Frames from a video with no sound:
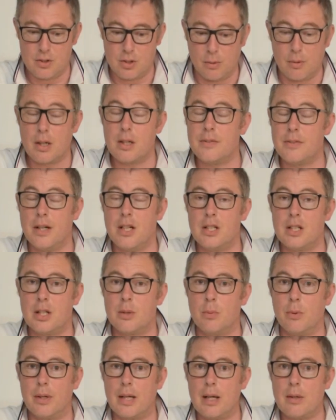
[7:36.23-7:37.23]
So I'm going to finish
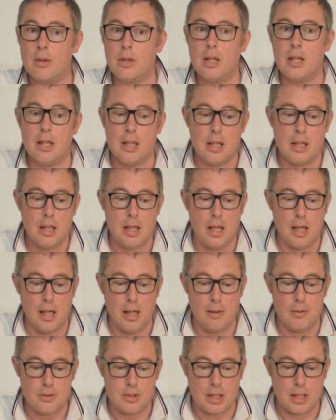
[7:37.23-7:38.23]
this one now
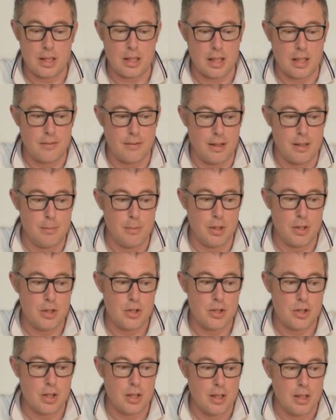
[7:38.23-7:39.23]
and say thank you very
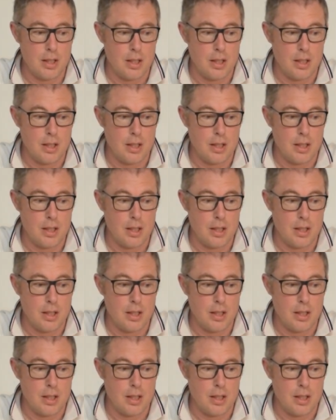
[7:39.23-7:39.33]
much.